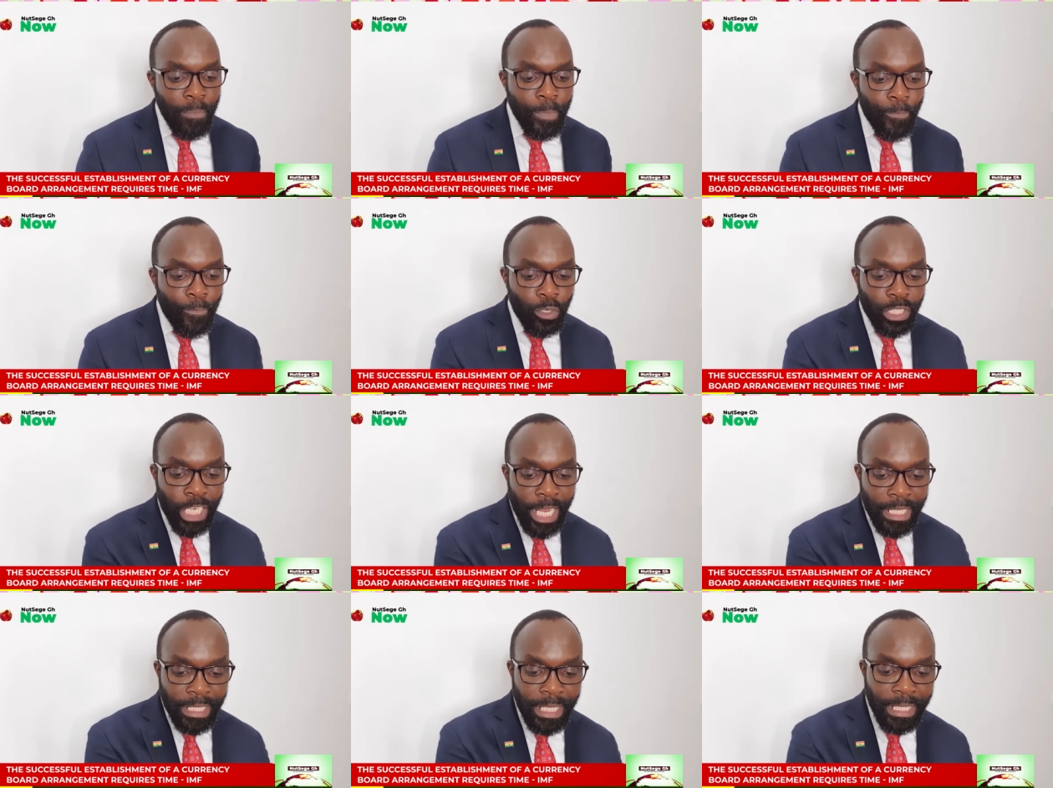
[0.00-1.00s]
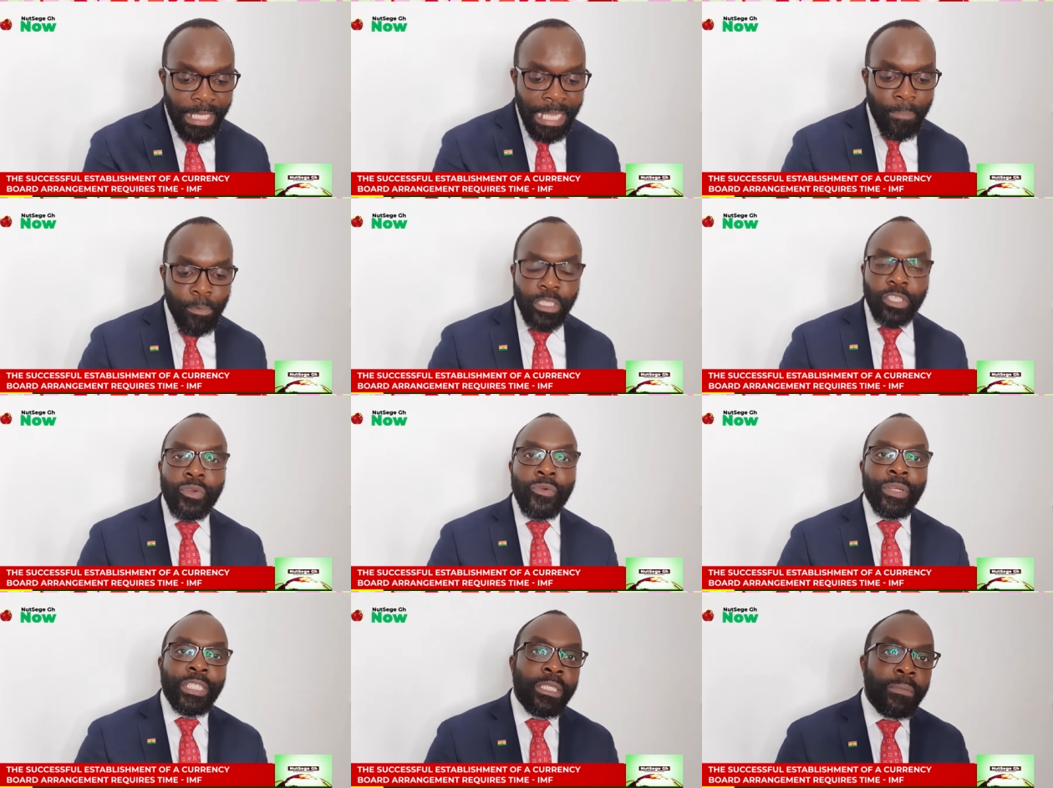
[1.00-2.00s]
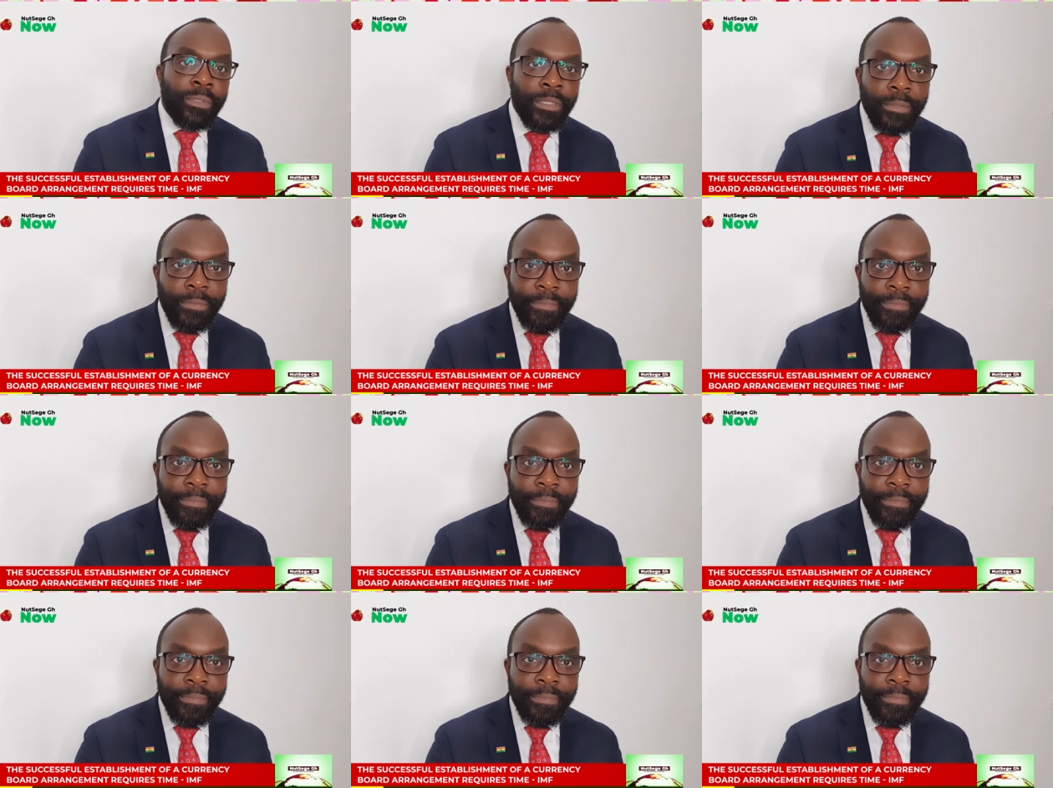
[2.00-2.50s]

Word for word: before changing their monetary regimes.